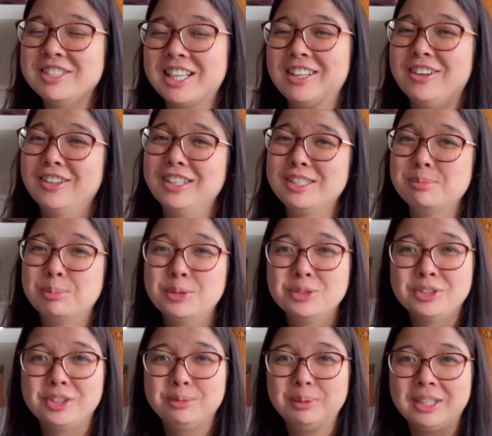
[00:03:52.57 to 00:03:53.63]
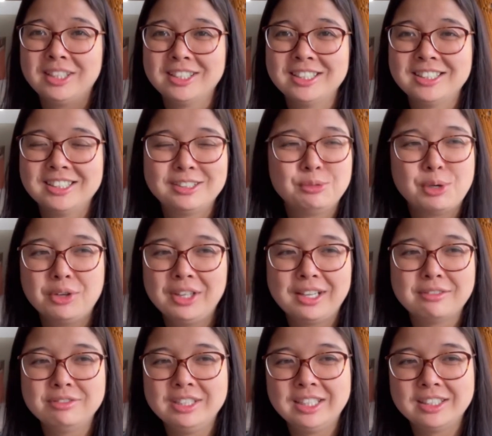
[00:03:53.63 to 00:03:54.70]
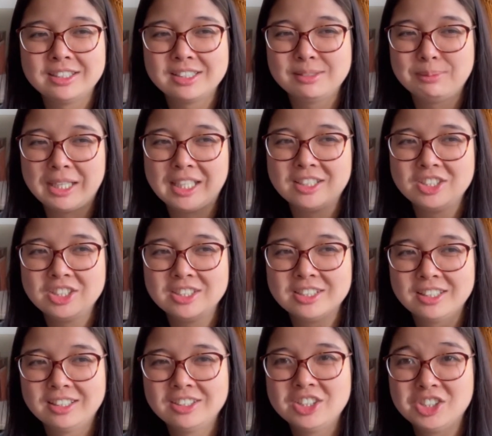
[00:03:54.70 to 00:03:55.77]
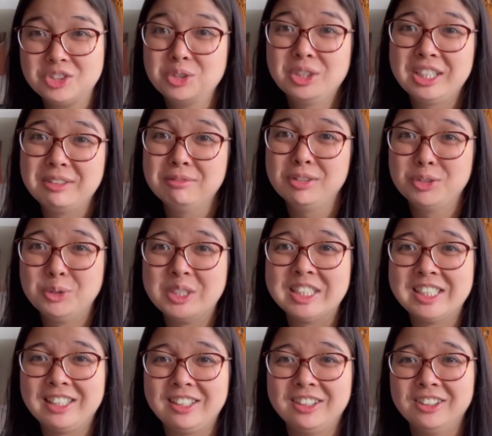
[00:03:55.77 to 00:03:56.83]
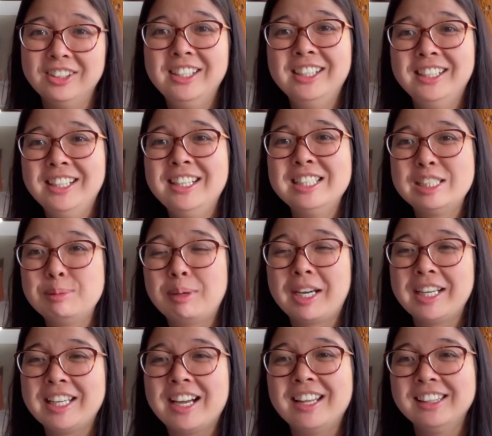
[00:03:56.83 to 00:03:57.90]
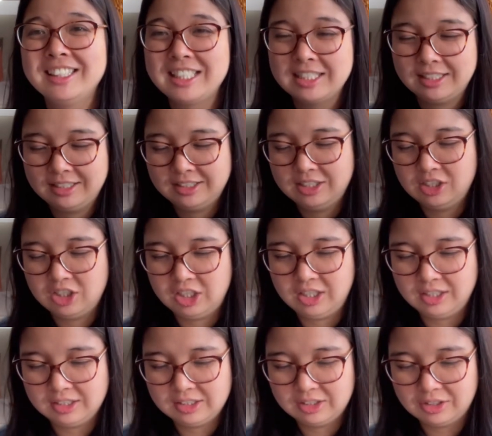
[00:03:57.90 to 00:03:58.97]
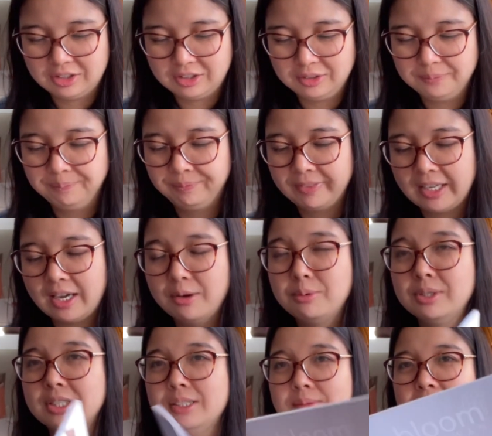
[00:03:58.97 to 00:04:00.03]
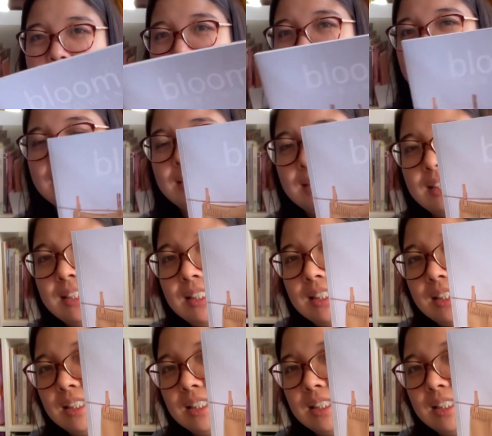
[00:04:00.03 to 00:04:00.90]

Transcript: got this book because Laura loves knits, man, she's good at influencing you to buy yarn things, isn't she? So I want to make this